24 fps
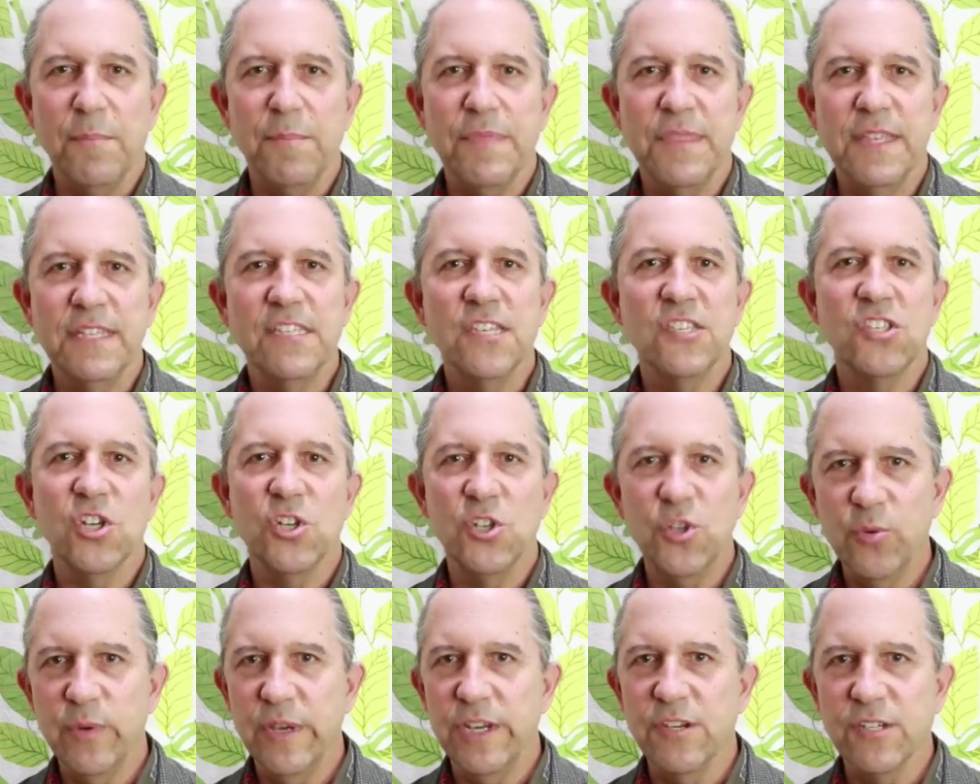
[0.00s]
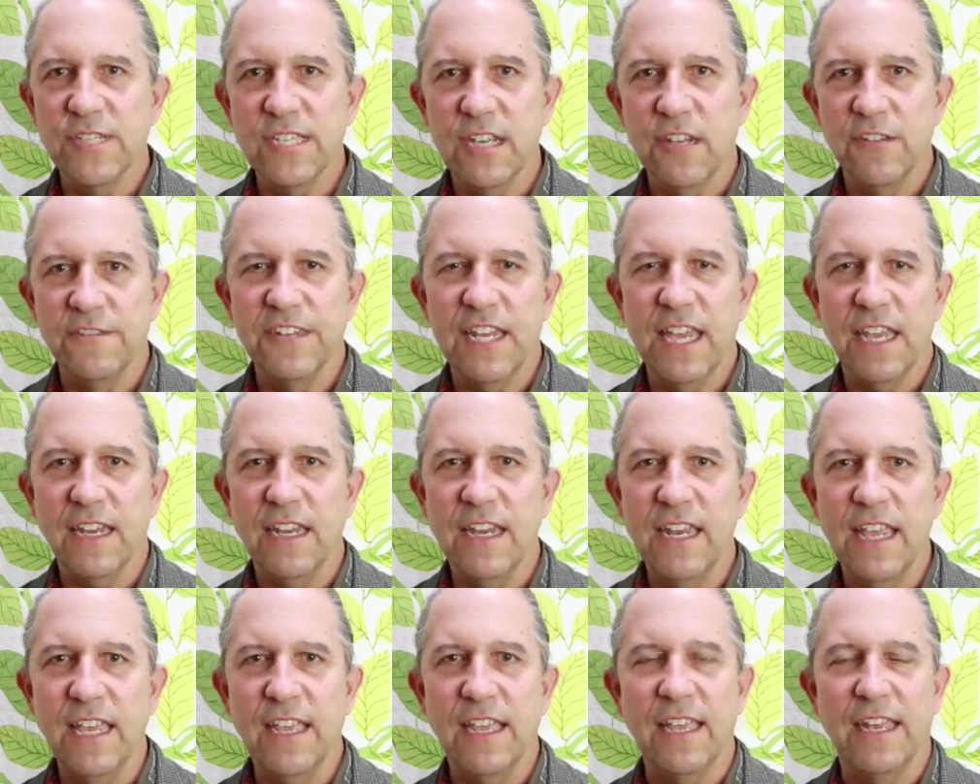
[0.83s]
This is a do-it-yourself
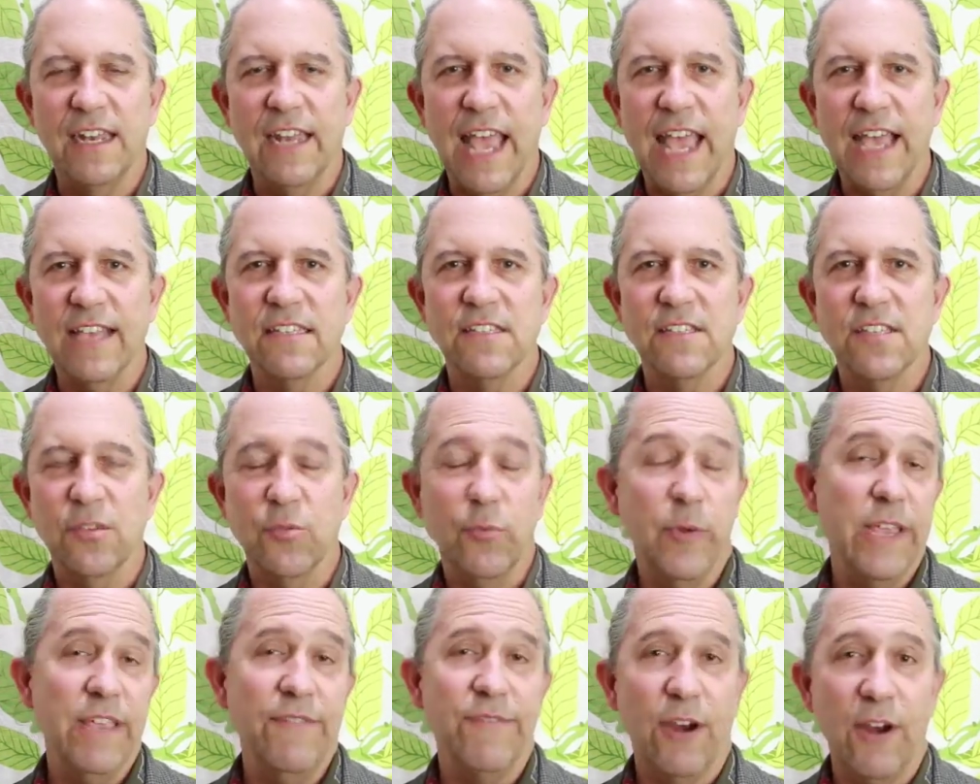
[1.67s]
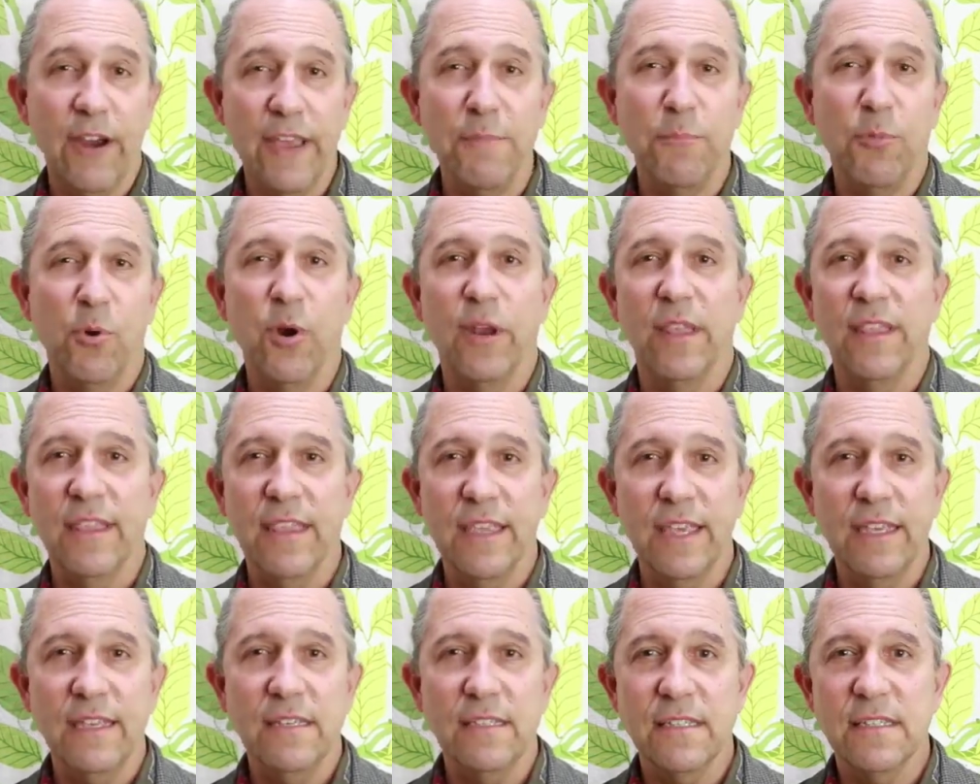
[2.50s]
technique. It has 3 very important
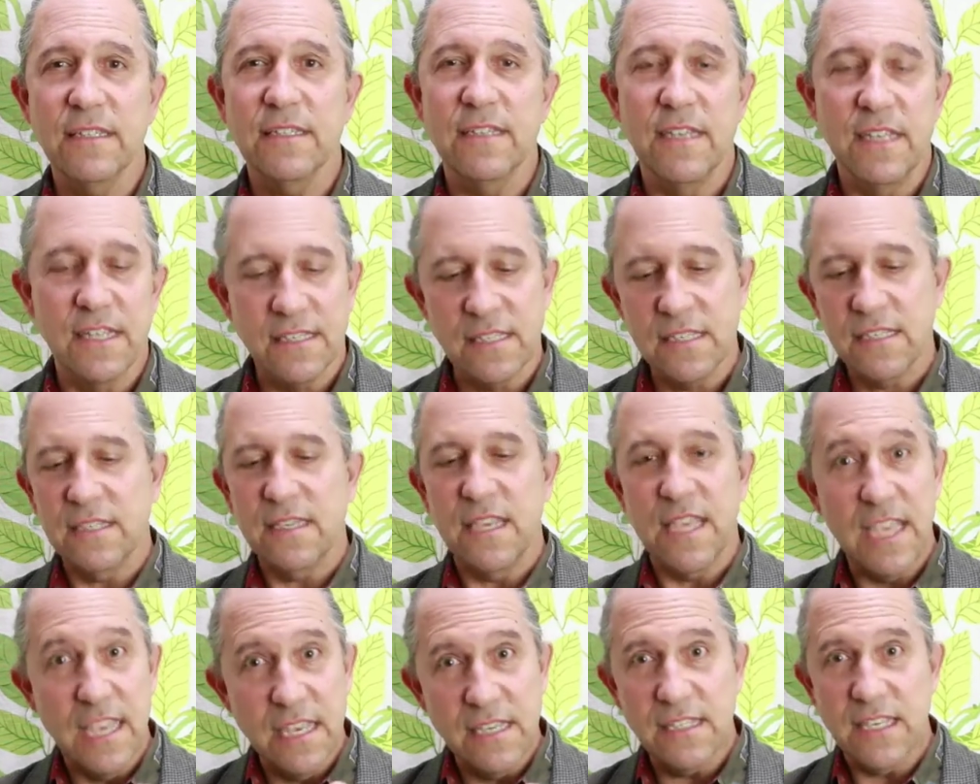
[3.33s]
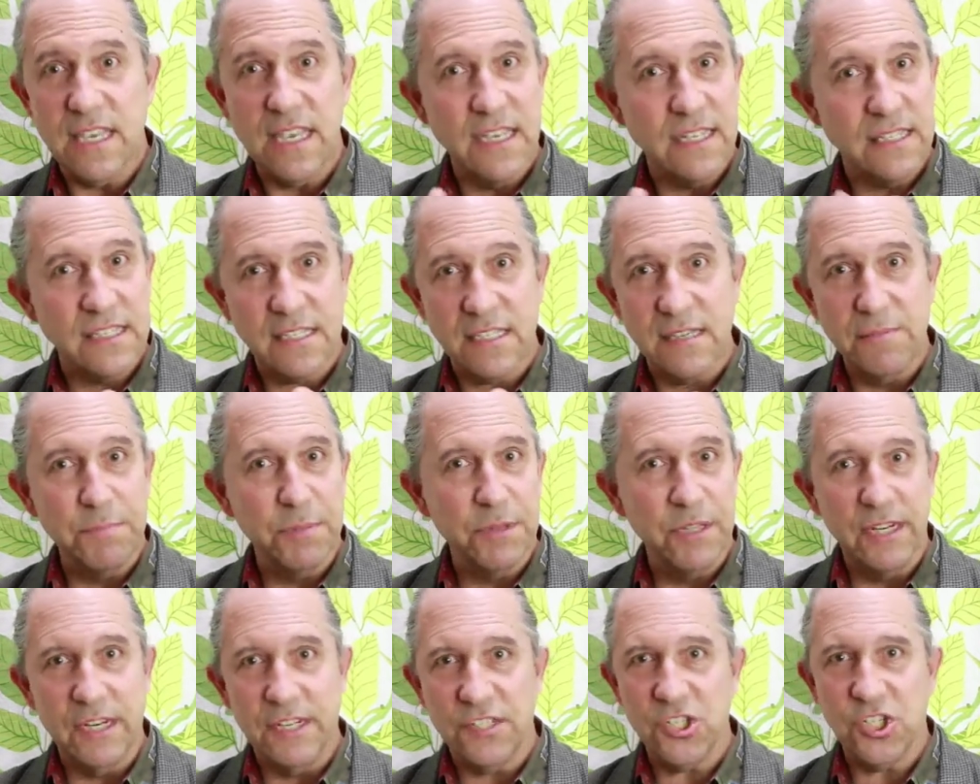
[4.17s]
things. It's easy, it's
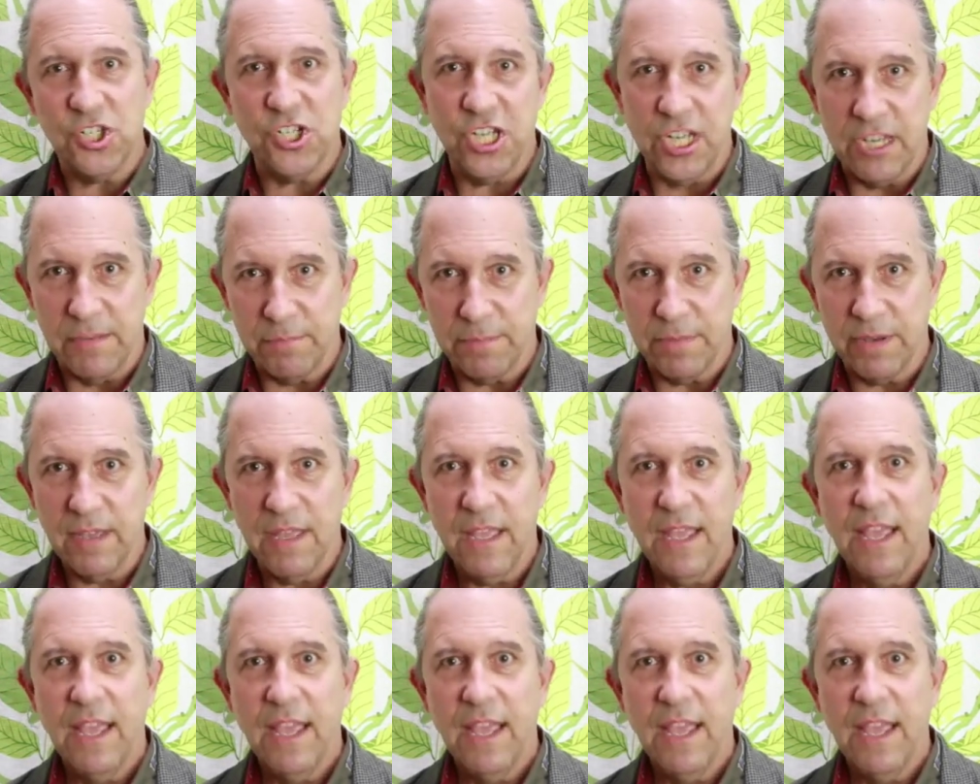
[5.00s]
simple, and it's cheap.